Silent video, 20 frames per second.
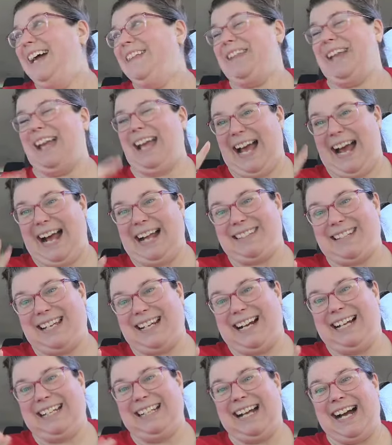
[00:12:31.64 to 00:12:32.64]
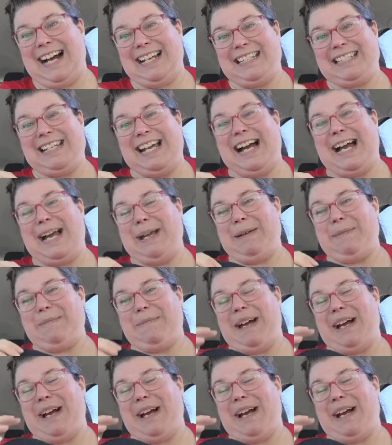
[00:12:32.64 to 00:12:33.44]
the hats I got last time,